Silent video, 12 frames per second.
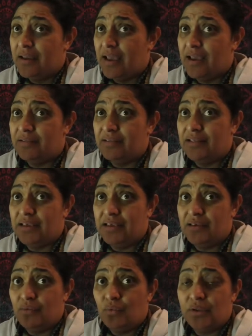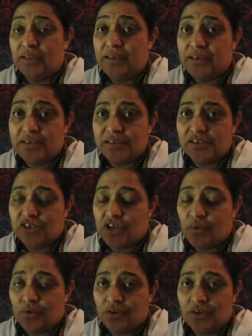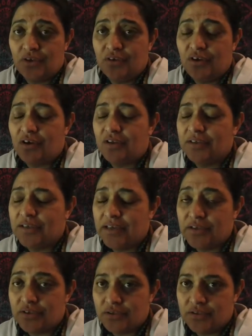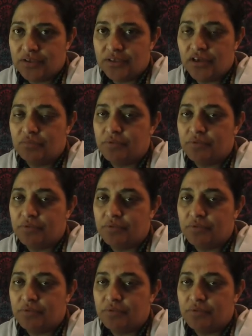and the willingness to go on a longer holiday, do so.